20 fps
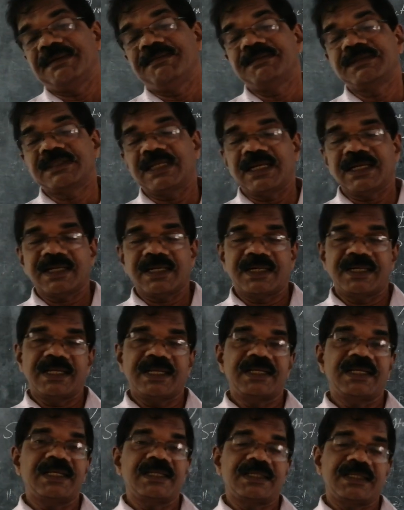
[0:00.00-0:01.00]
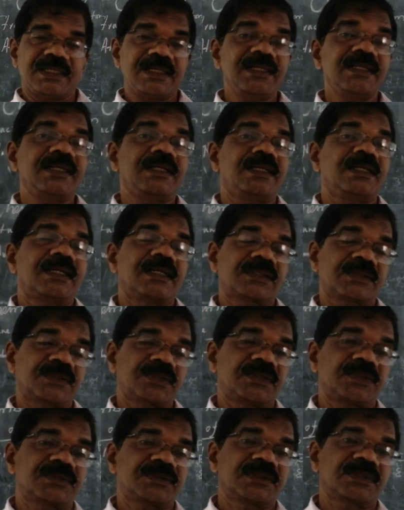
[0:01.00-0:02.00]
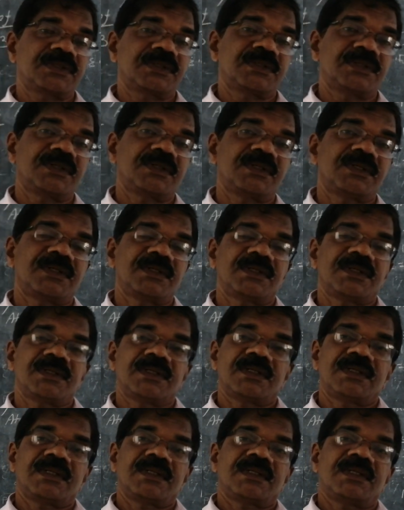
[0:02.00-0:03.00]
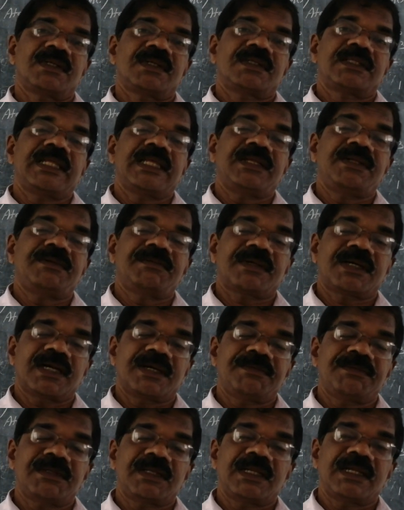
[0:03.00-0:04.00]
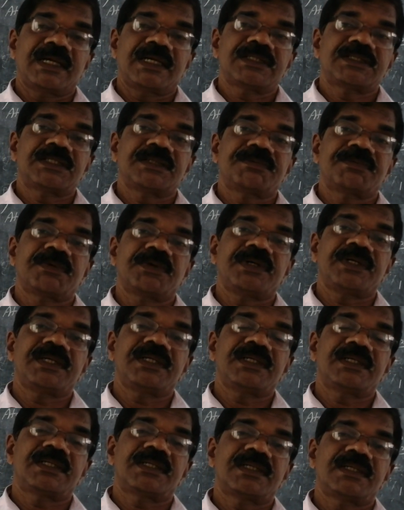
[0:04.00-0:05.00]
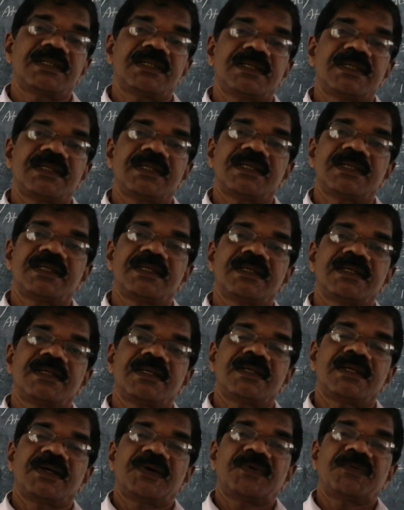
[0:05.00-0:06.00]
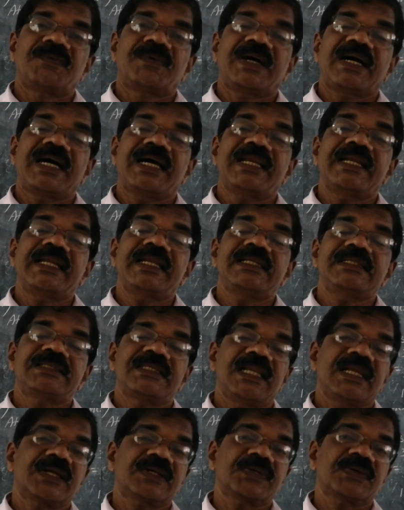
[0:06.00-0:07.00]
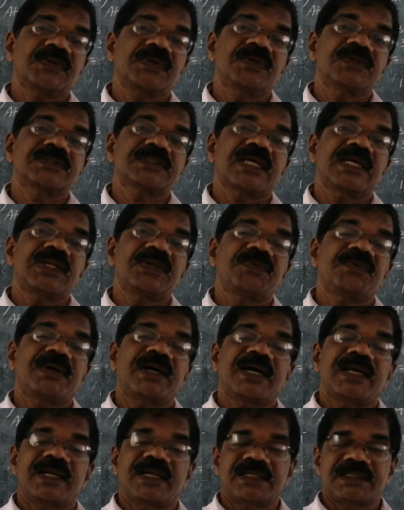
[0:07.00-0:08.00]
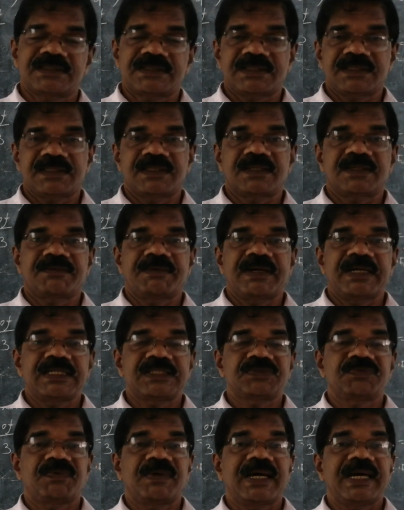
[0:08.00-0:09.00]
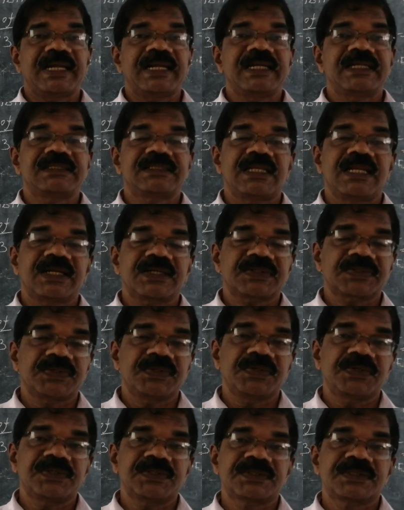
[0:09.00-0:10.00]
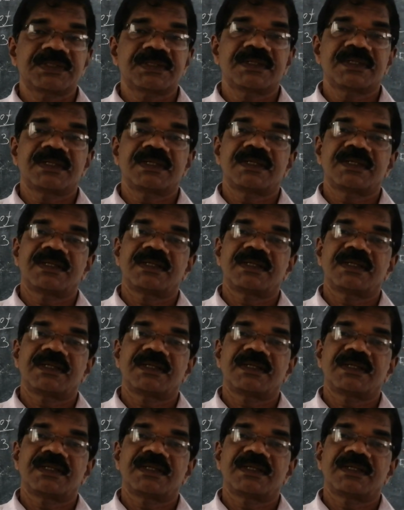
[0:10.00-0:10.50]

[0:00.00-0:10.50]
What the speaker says: M shell contain 18 electrons. Then come the last point, valence electrons and valency. What is valence electrons?